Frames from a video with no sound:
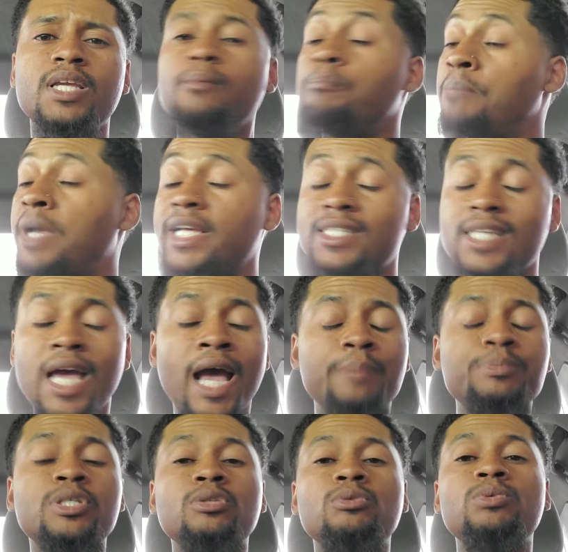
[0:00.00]
Makes
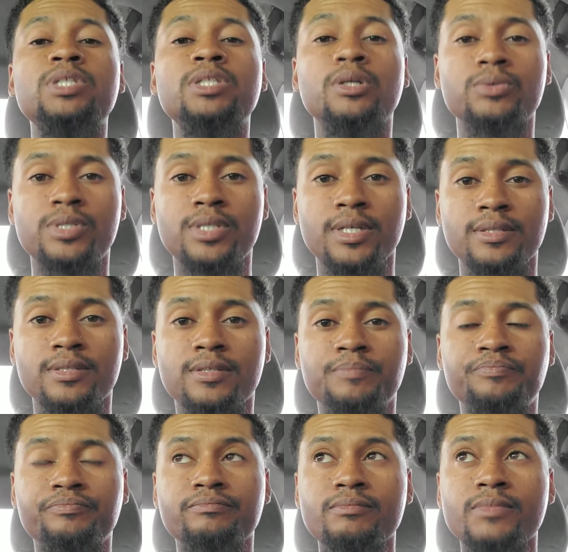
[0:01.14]
absolutely no sense.
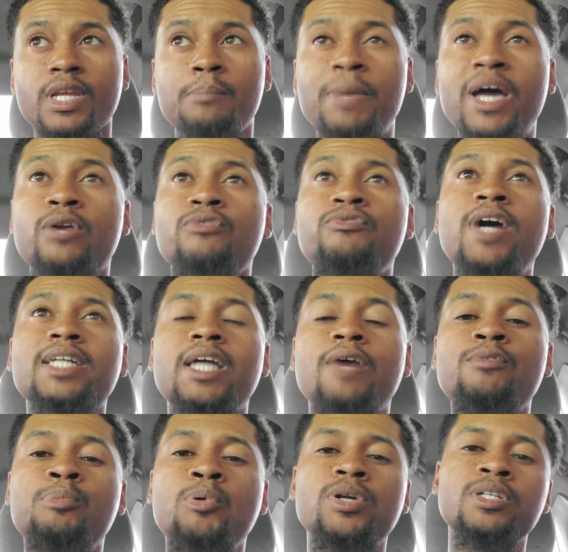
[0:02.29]
Matter of fact, I
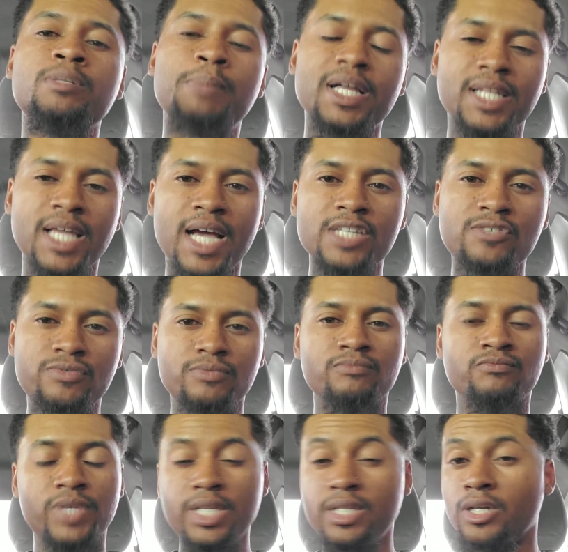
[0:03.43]
reported in my last
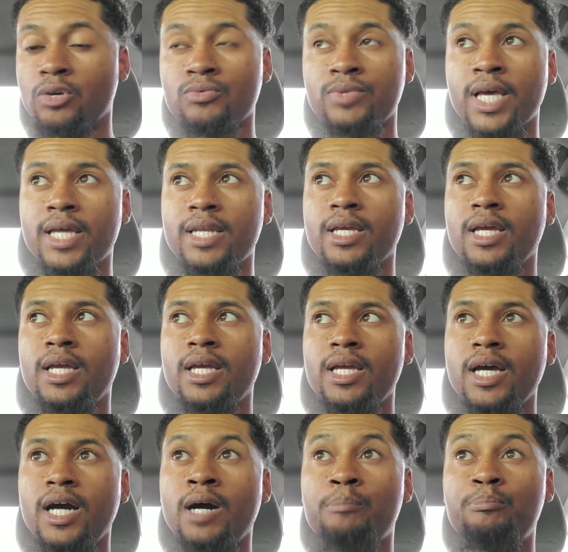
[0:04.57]
video that
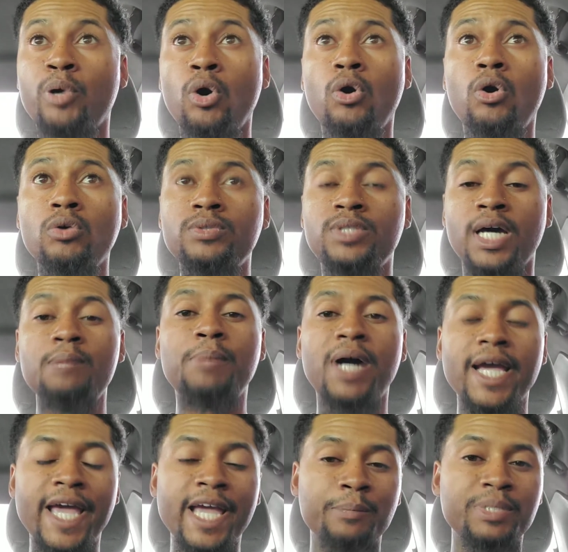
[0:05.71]
a poll done by
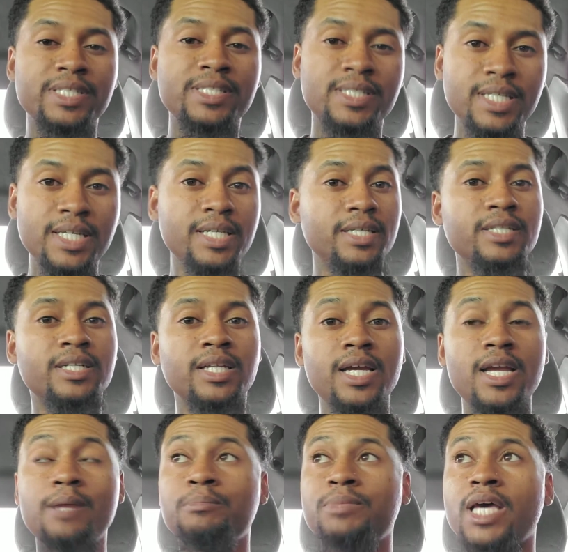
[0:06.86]
ABC
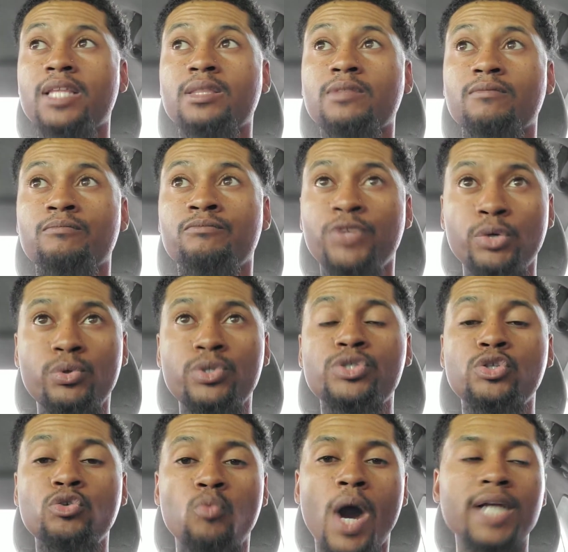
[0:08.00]
claimed that viewers
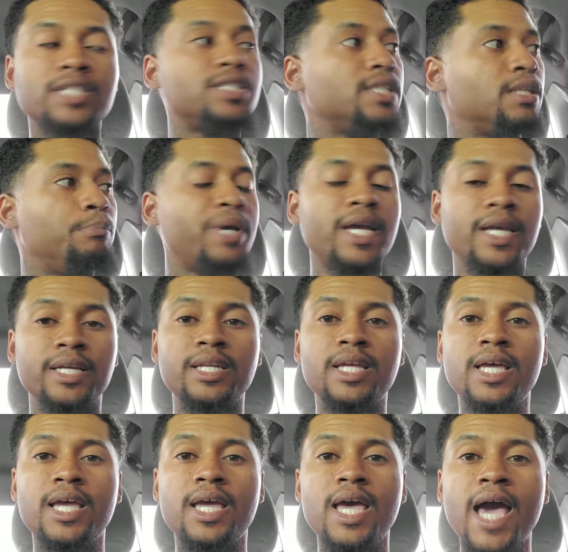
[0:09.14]
who watched the debate
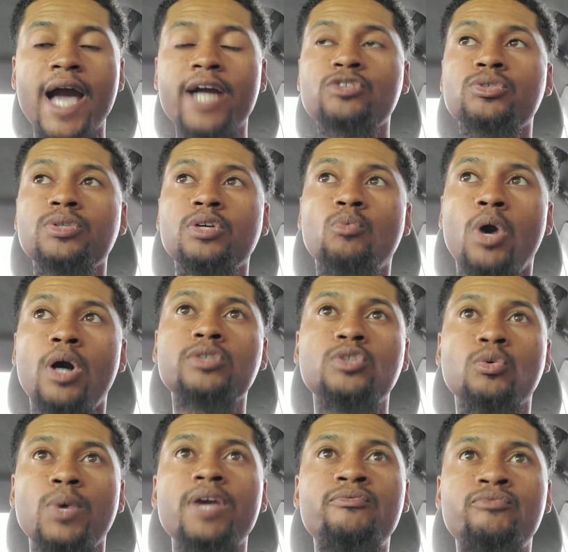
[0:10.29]
actually walked
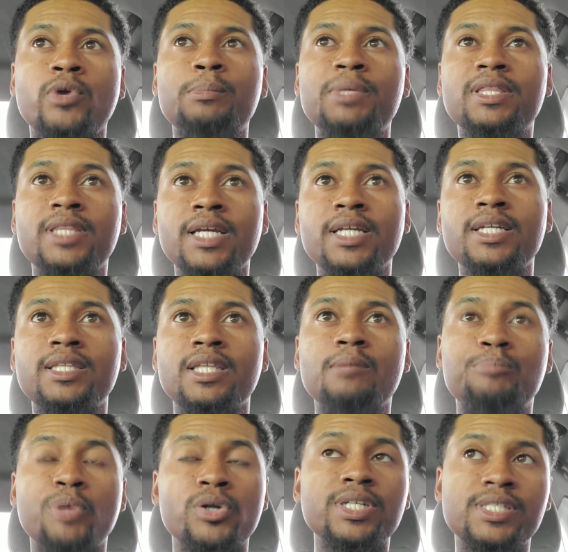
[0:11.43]
away from it thinking that
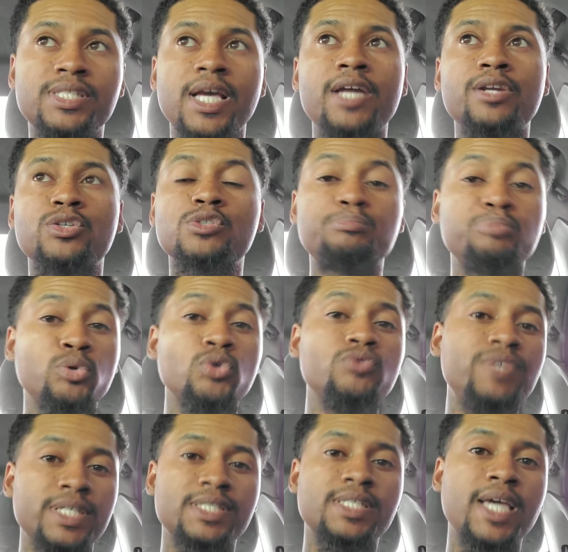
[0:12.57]
Bernie Sanders proved
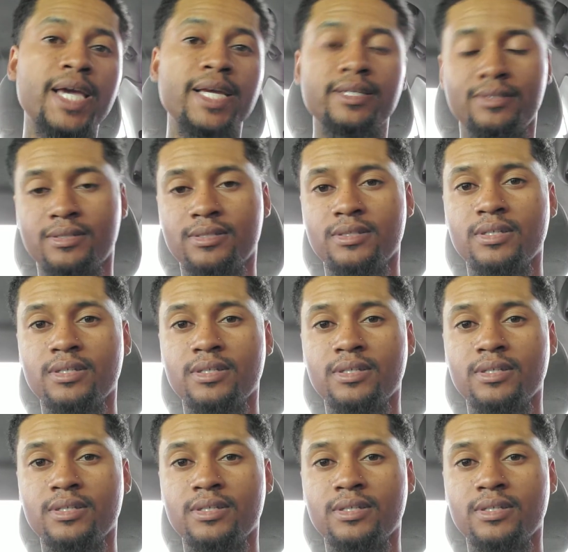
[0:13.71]
his case.